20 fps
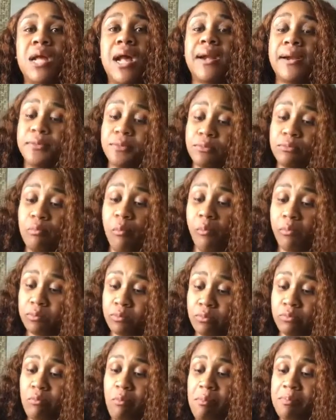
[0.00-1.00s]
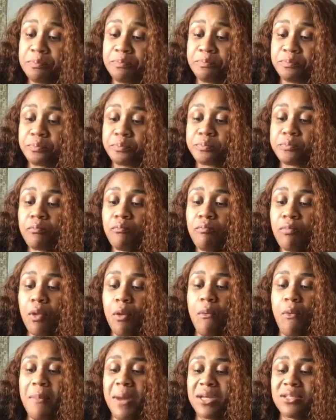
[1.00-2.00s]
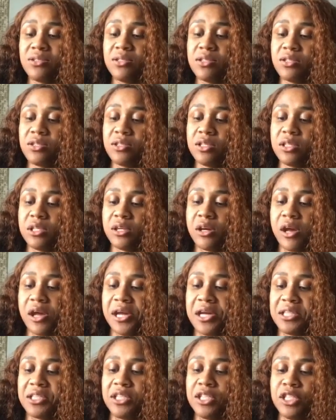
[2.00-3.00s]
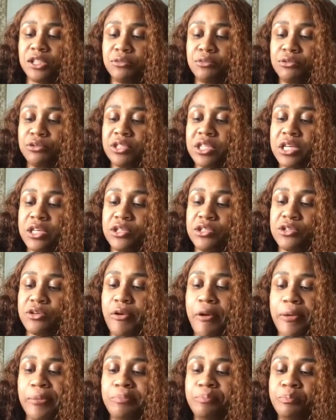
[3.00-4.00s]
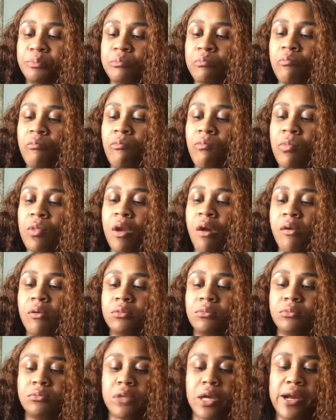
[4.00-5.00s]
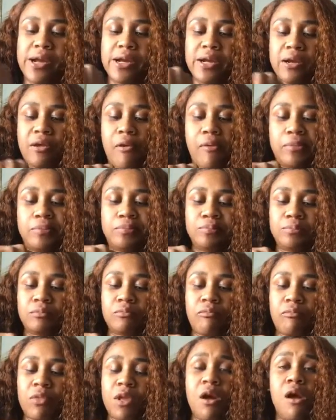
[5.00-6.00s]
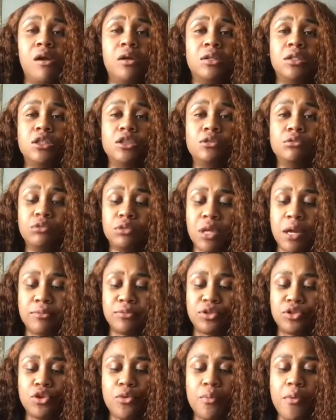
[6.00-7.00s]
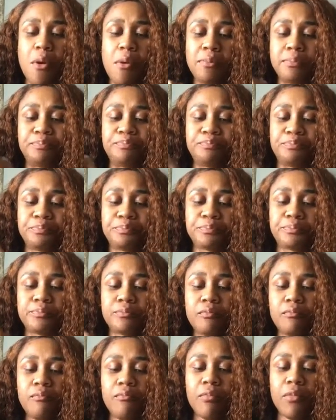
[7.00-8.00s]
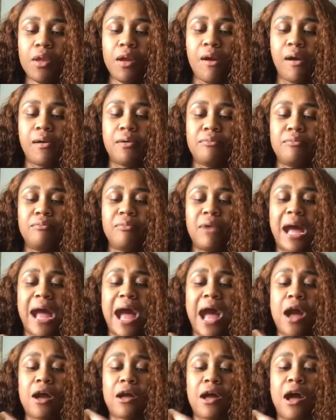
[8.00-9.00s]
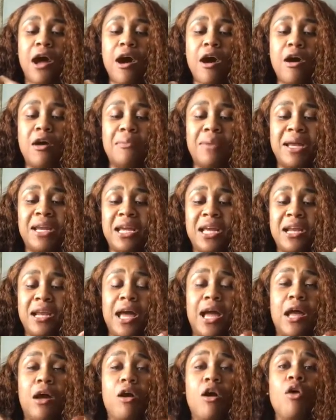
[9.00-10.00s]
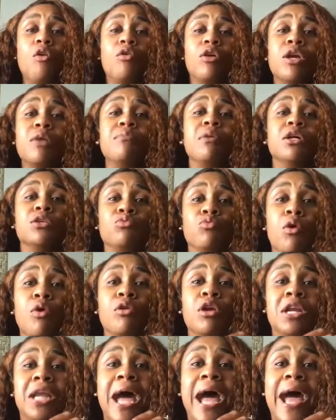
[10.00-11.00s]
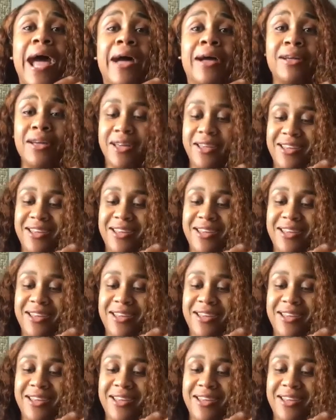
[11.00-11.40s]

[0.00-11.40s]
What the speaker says: Like, when my sister and her ex-husband was getting to it, and he do something stupid, I call my dad like, oh, he must want to die.